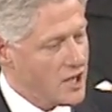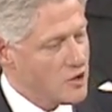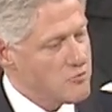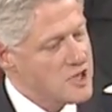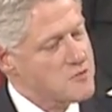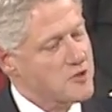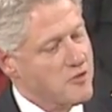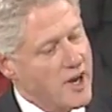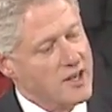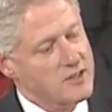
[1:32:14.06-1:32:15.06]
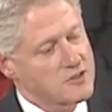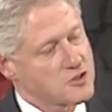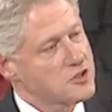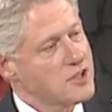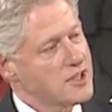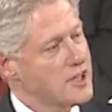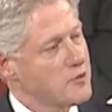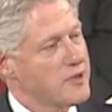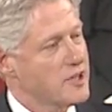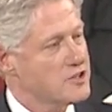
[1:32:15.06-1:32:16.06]
Benjamin Franklin stood in
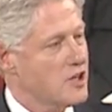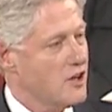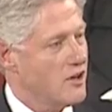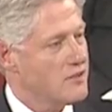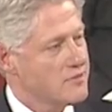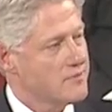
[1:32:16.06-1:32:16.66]
Independence Hall